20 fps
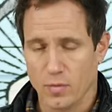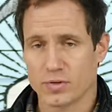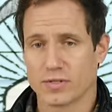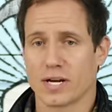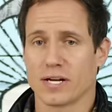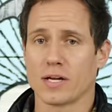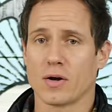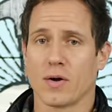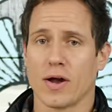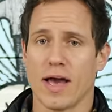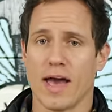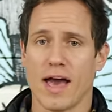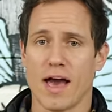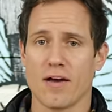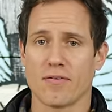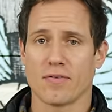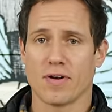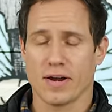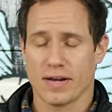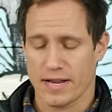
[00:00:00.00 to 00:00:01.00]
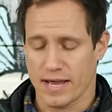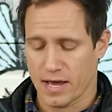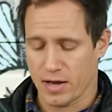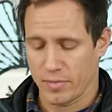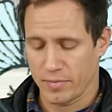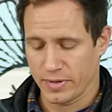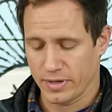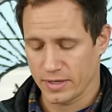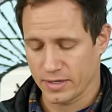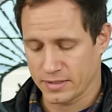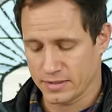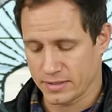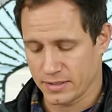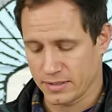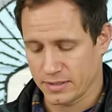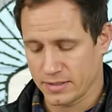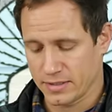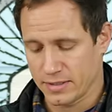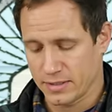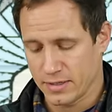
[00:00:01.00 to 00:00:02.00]
which I don't have right now because
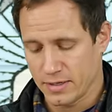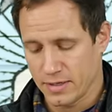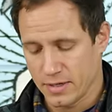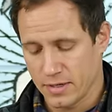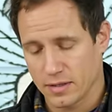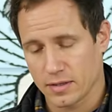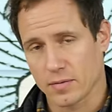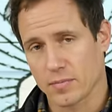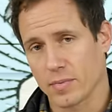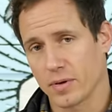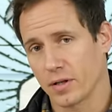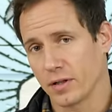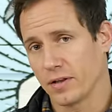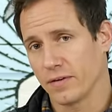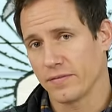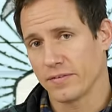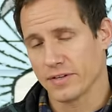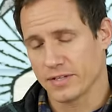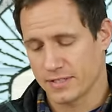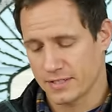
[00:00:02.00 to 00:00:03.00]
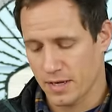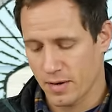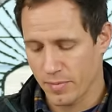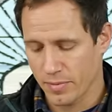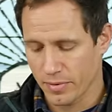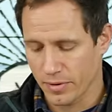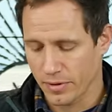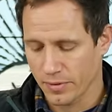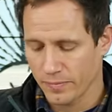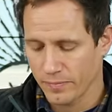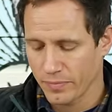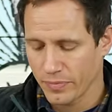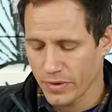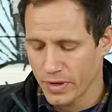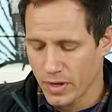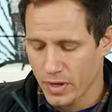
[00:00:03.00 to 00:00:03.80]
it's the middle of December,